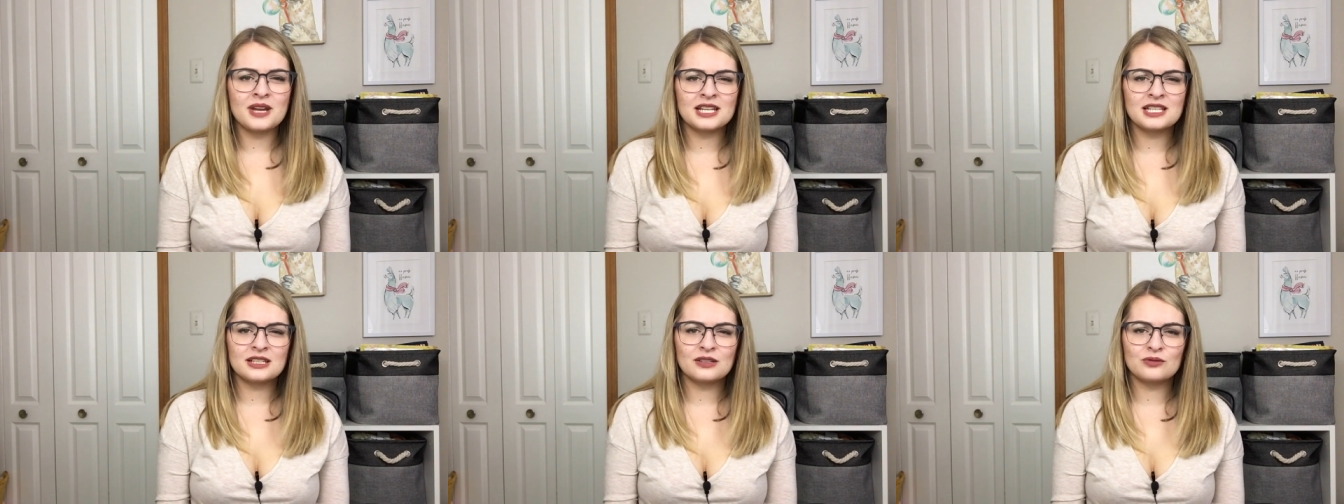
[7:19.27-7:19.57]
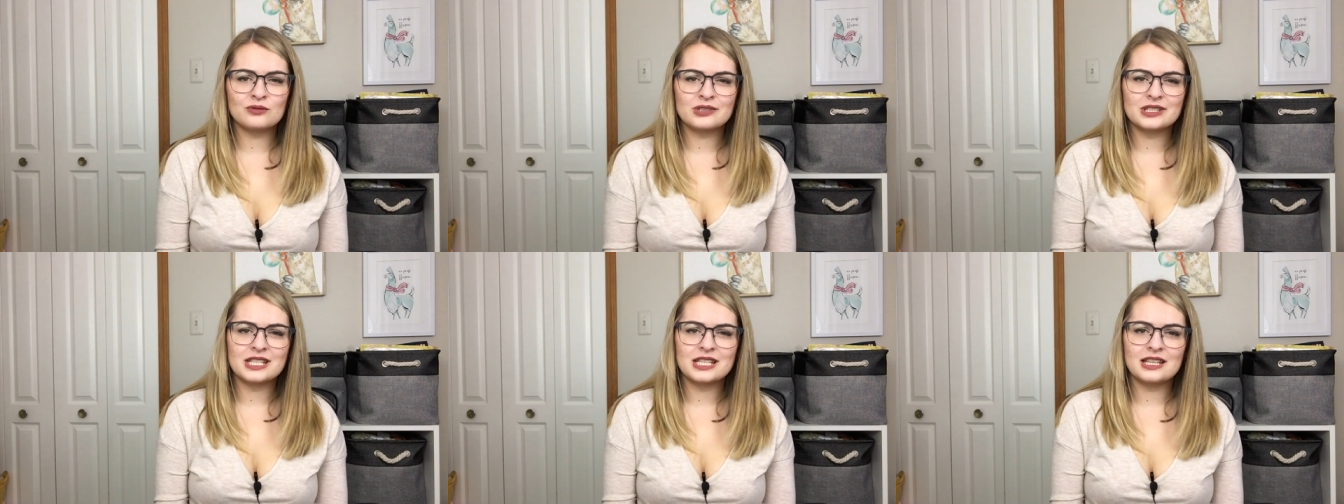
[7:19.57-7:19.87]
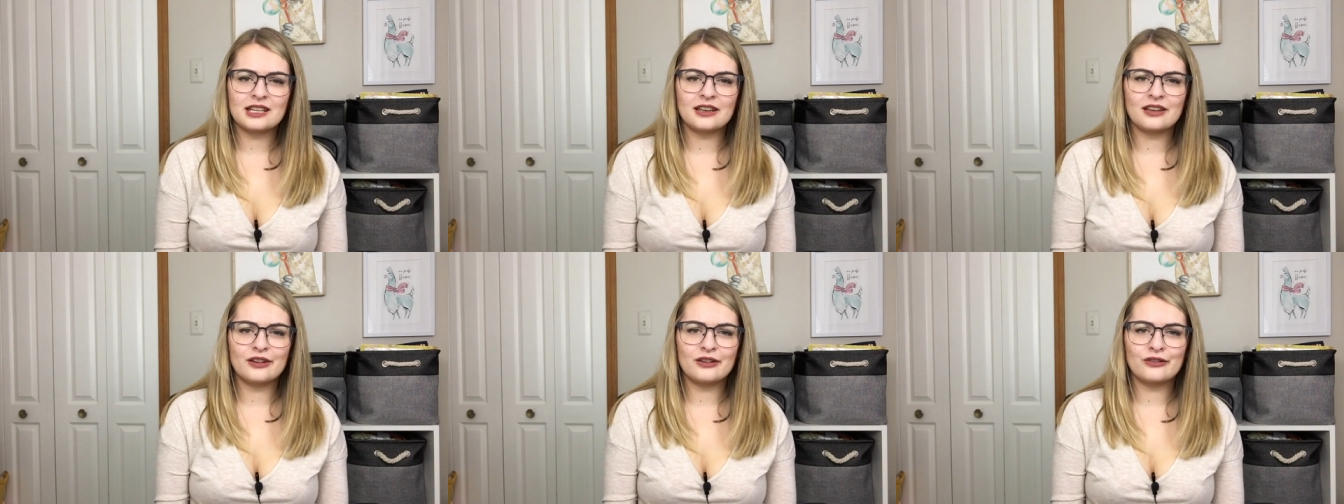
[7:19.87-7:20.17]
I didn't really
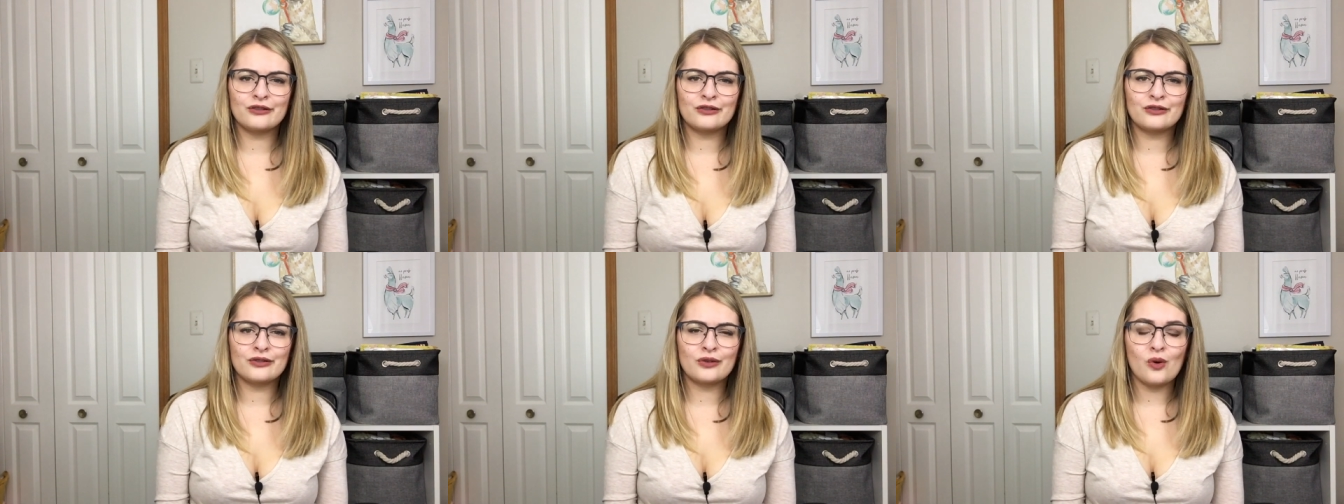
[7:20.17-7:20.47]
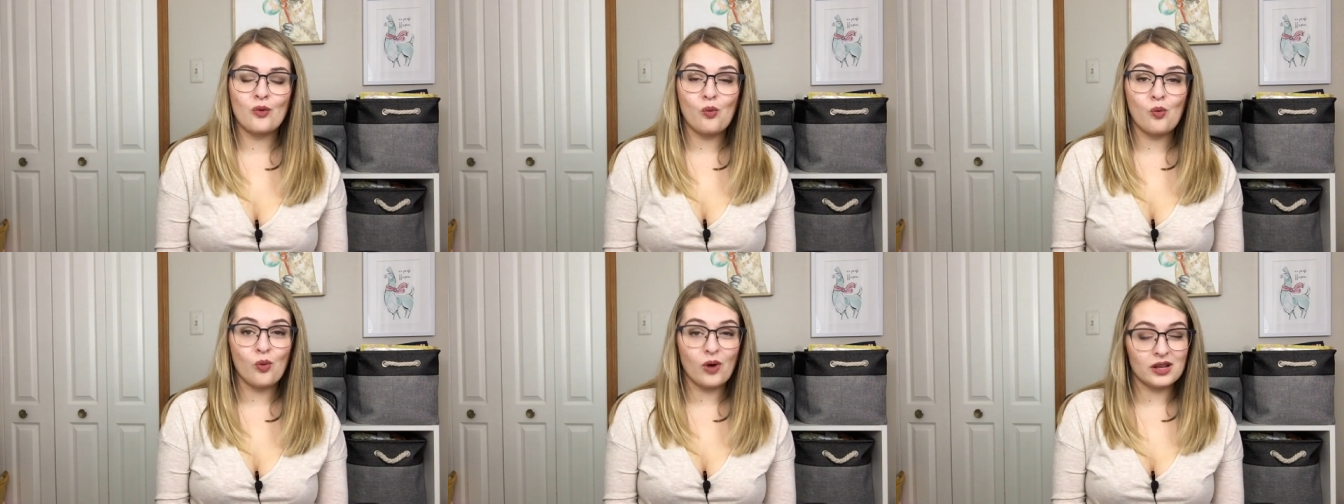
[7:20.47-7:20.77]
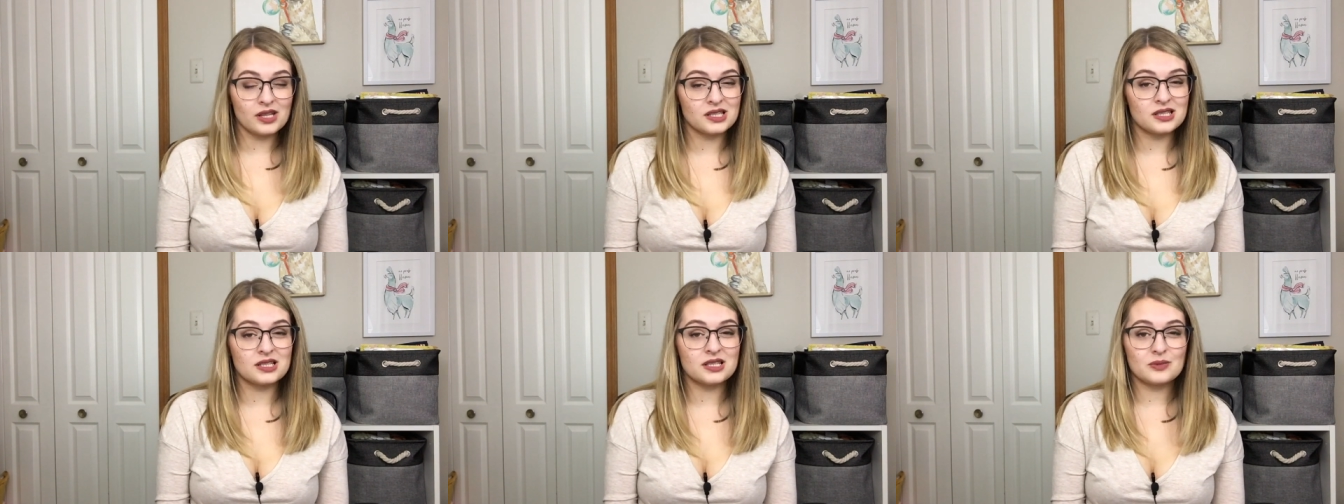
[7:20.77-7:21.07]
give
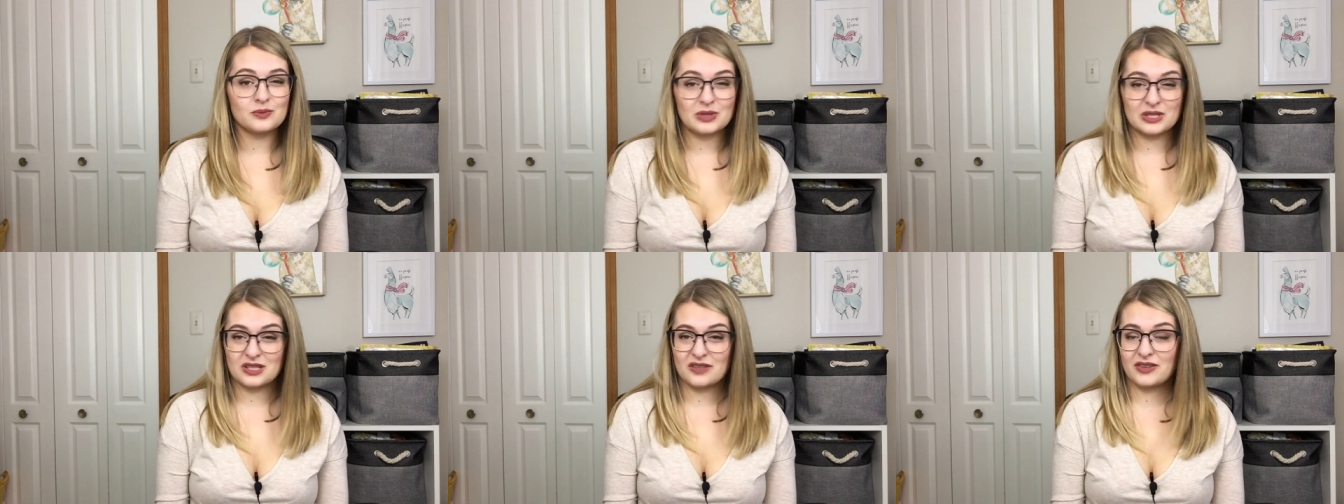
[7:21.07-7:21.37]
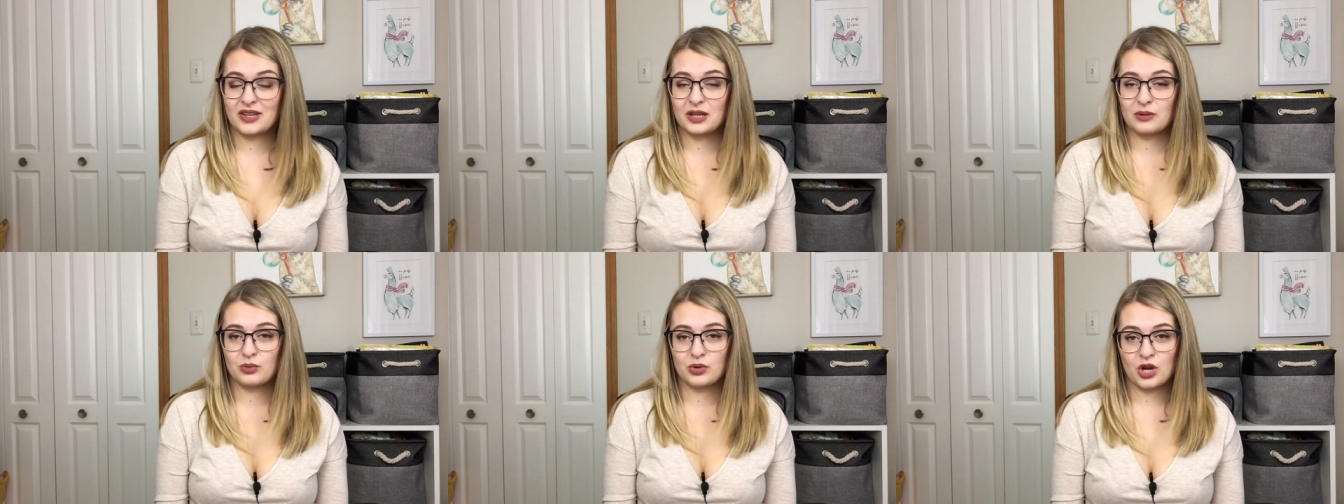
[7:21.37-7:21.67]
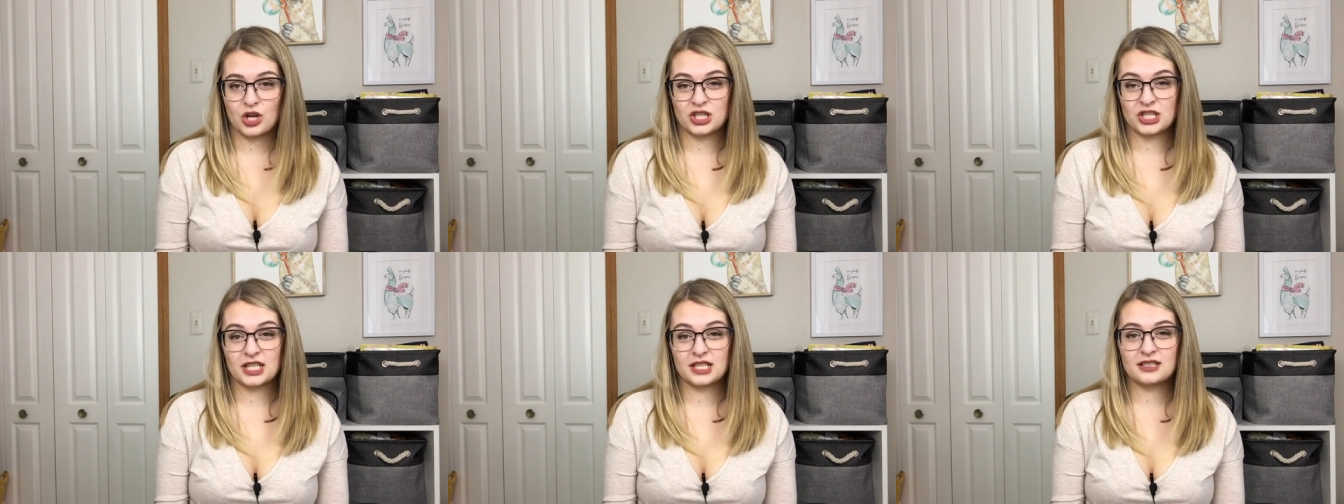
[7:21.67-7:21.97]
one specific
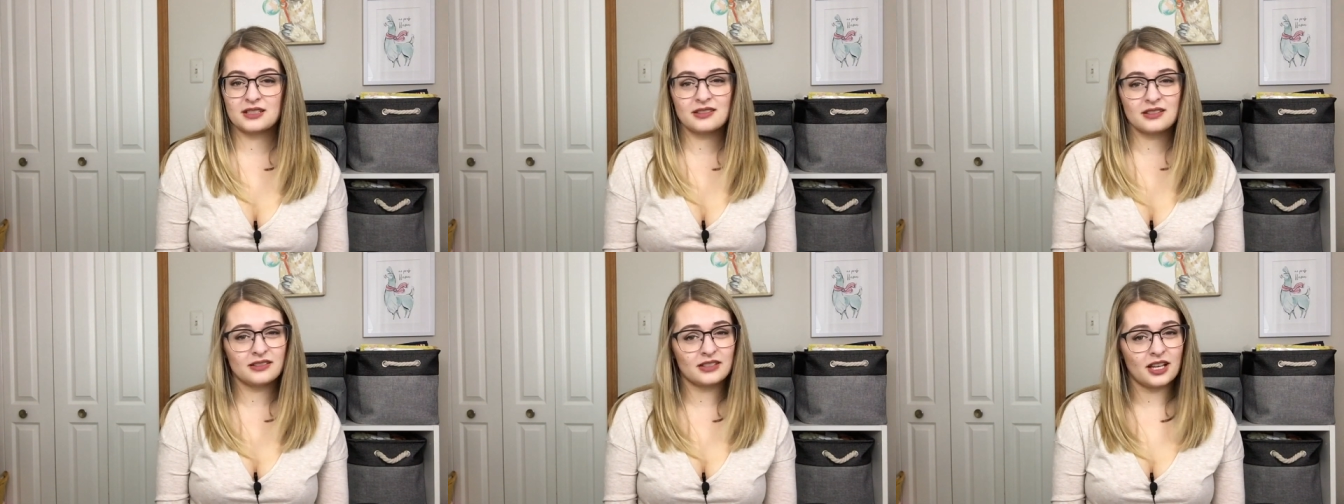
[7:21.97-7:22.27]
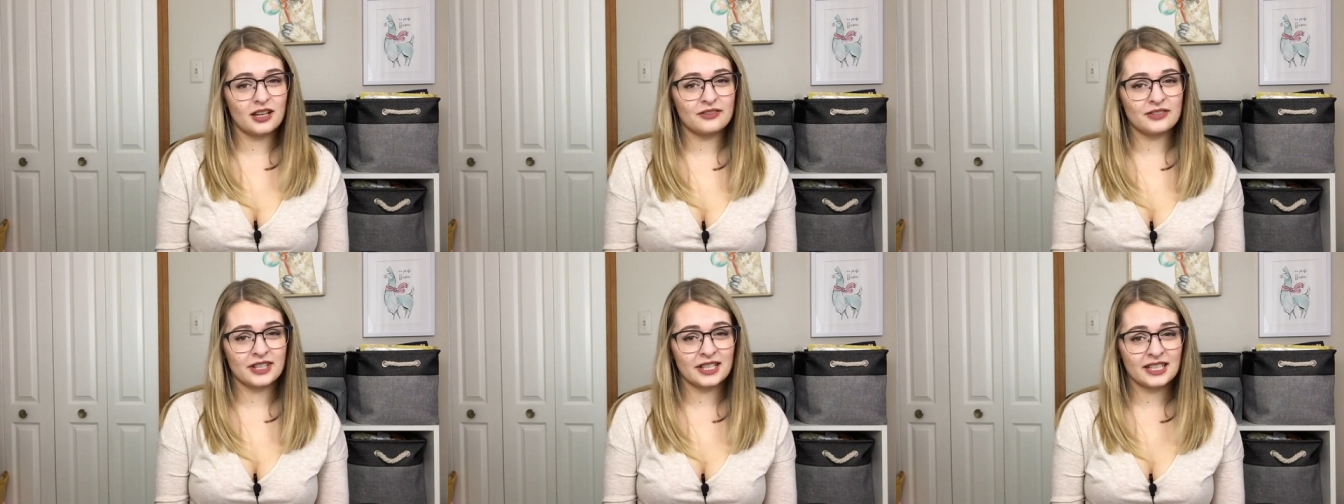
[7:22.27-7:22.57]
project the love